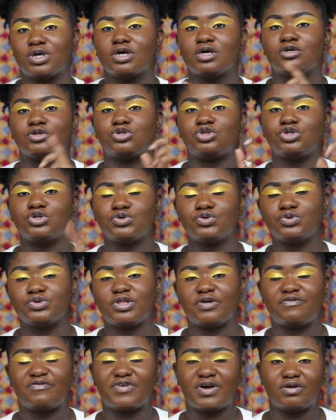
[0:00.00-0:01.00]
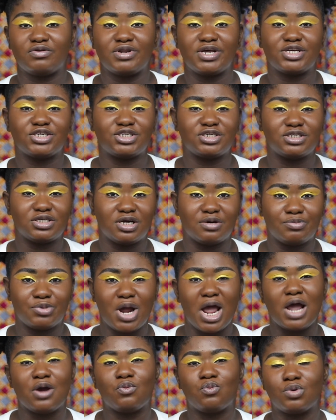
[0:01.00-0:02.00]
to the foundation number.
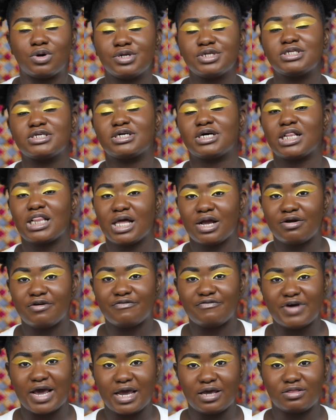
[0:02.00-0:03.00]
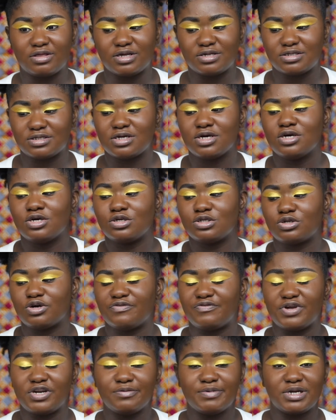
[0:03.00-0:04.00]
I want to clarify this. So if
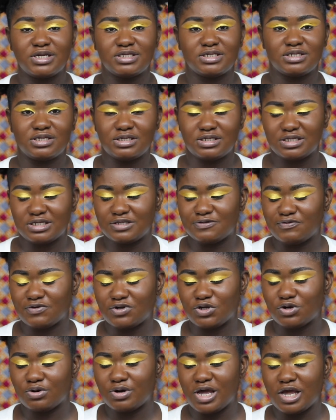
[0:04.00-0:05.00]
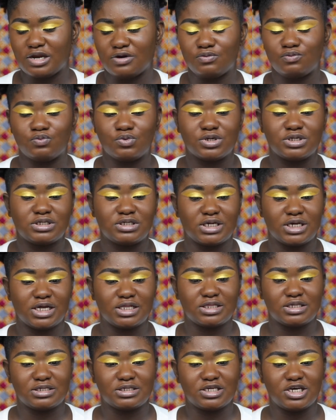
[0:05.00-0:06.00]
anybody sees this video and wants to get
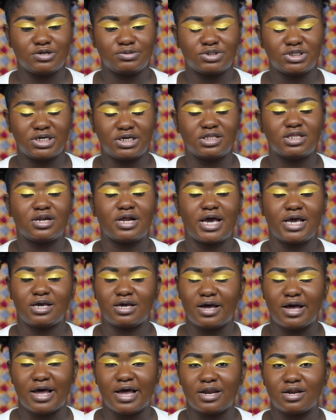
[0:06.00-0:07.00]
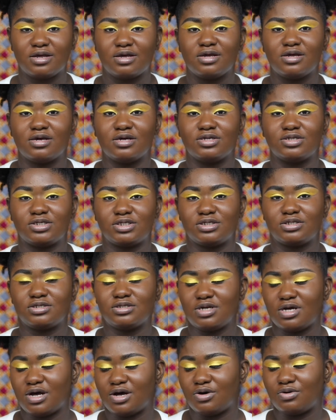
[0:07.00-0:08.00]
the same shade that I got, just
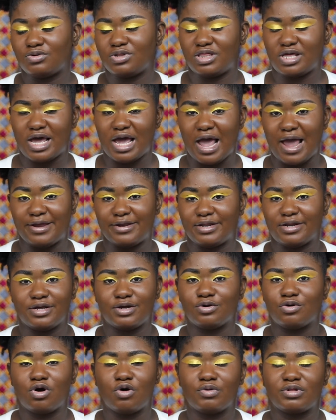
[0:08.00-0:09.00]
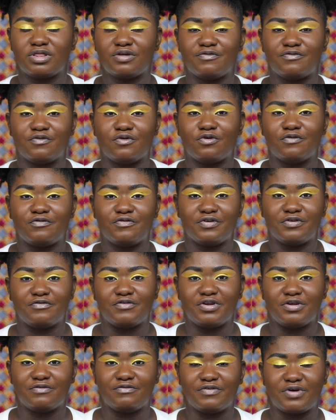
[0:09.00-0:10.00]
know that I didn't go with the
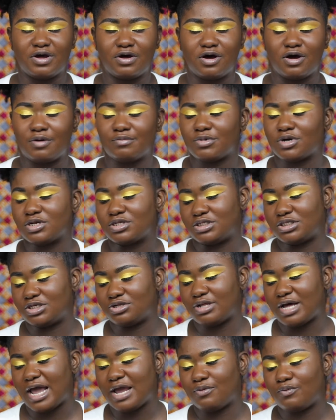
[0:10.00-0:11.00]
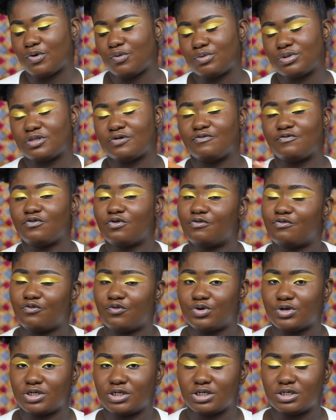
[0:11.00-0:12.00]
450 concealer. I went with the
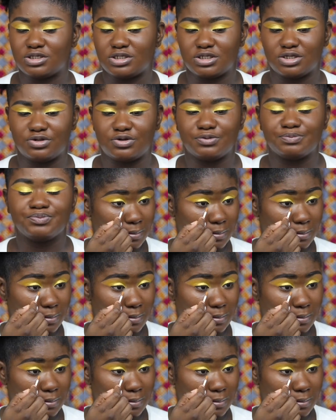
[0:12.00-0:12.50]
440 concealer.